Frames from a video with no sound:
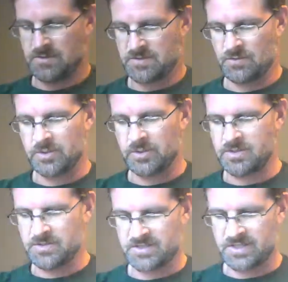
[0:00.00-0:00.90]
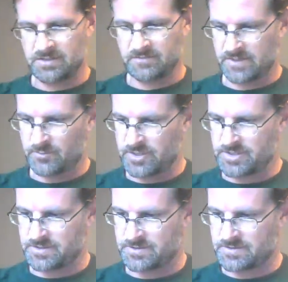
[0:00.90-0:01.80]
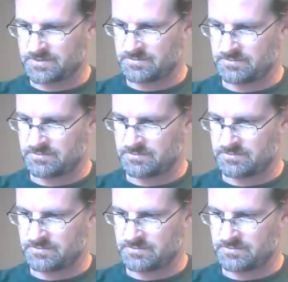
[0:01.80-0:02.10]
So once you understand your vibrations,